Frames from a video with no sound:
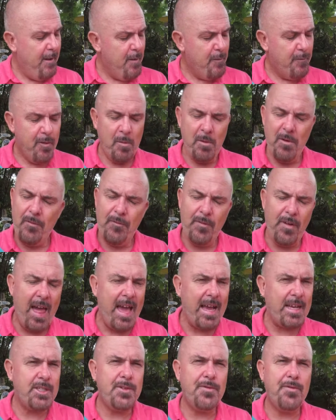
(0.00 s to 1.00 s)
From a
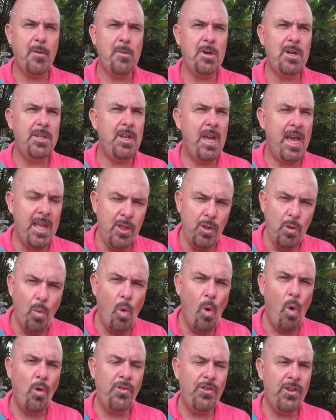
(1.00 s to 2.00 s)
flex, from a in the
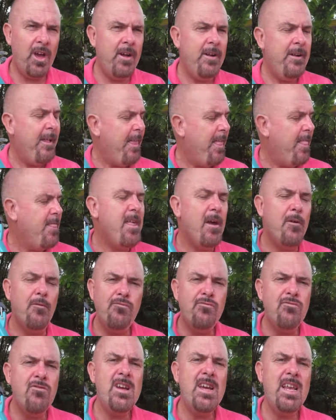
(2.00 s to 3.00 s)
water, there
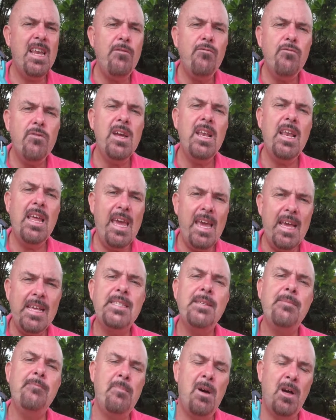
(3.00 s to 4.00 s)
really
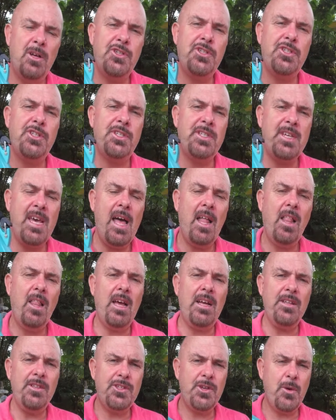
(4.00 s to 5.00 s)
isn't much to tell,
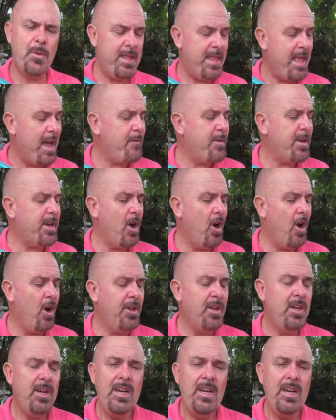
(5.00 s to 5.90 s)
and so in that regard,